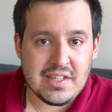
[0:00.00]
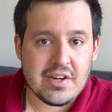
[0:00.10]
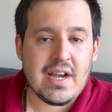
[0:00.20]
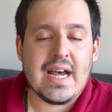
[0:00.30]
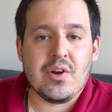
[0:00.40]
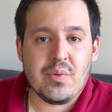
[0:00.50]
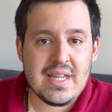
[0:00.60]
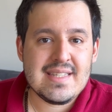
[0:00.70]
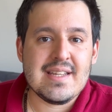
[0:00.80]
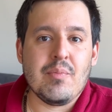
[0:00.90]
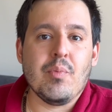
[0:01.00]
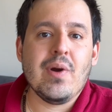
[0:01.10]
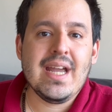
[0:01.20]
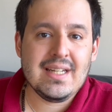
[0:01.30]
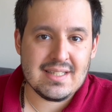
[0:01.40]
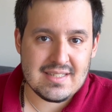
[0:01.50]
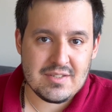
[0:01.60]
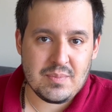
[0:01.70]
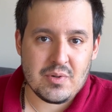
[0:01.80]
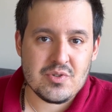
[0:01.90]
there and creates a brightness
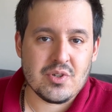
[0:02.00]
exposure